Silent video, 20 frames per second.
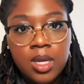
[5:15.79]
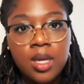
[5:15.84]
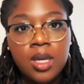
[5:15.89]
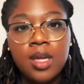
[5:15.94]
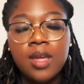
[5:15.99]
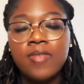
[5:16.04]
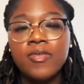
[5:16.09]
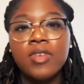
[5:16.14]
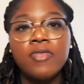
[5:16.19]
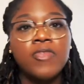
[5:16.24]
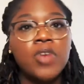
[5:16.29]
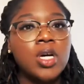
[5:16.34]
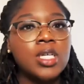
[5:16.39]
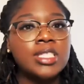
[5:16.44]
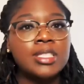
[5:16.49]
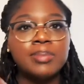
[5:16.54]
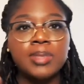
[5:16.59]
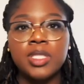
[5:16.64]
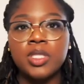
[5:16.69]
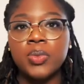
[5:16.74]
If it falls
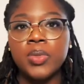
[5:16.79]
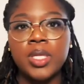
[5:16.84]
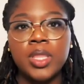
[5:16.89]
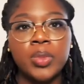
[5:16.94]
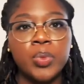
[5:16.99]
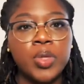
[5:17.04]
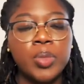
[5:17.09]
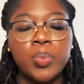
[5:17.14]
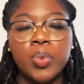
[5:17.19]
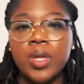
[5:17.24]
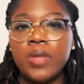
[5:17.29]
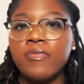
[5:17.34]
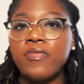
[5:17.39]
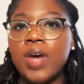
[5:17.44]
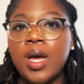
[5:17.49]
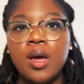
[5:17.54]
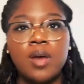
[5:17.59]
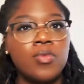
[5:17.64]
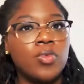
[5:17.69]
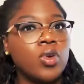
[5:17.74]
between
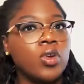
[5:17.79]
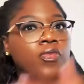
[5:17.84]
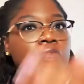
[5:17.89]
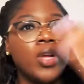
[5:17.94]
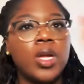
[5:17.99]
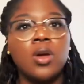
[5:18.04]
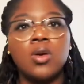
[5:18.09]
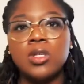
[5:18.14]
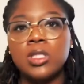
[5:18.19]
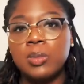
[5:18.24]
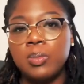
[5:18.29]
3.5 or if it goes